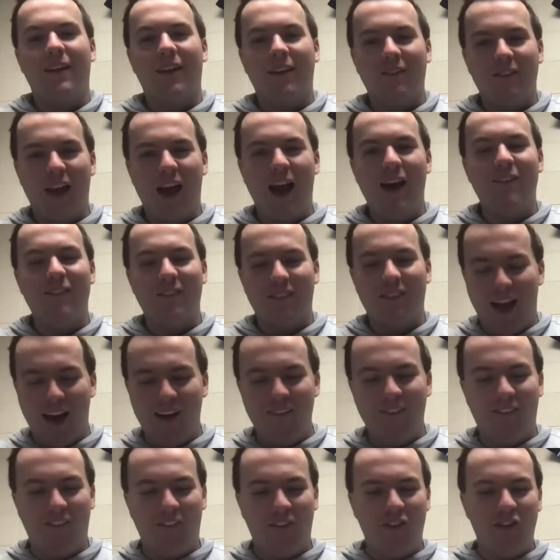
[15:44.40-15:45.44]
Yep.
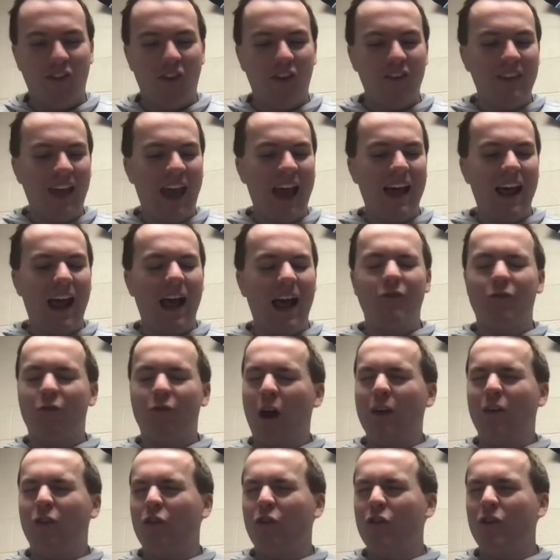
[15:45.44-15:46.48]
So yeah,
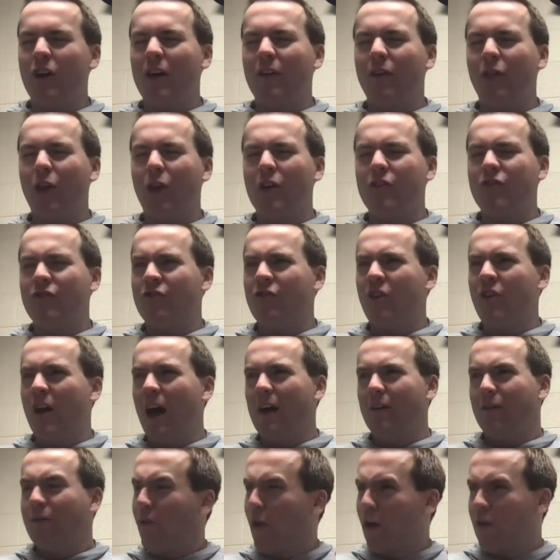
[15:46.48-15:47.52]
as soon as I thought
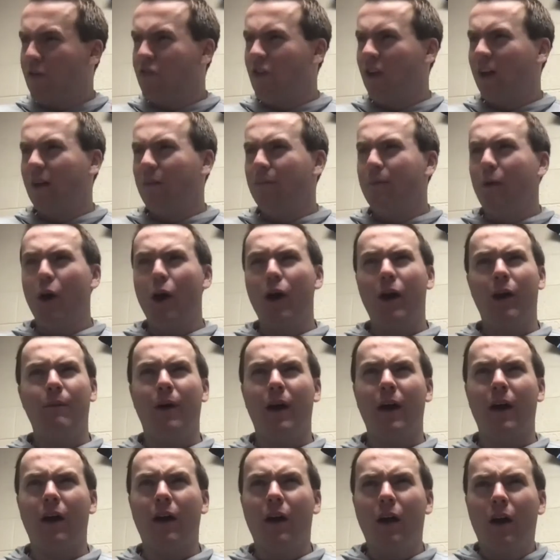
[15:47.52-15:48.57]
chicken parm, I'm
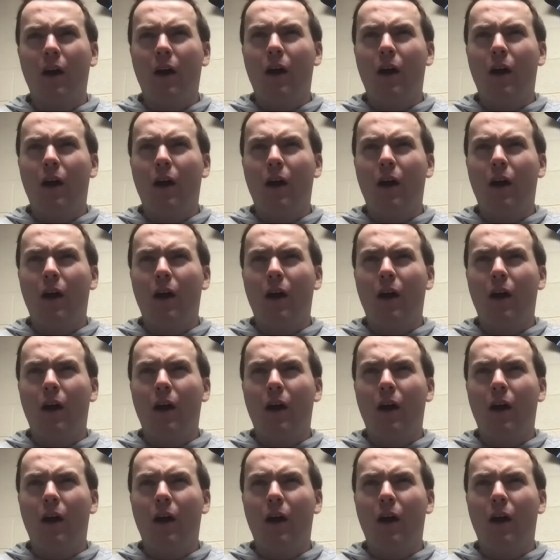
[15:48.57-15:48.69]
like,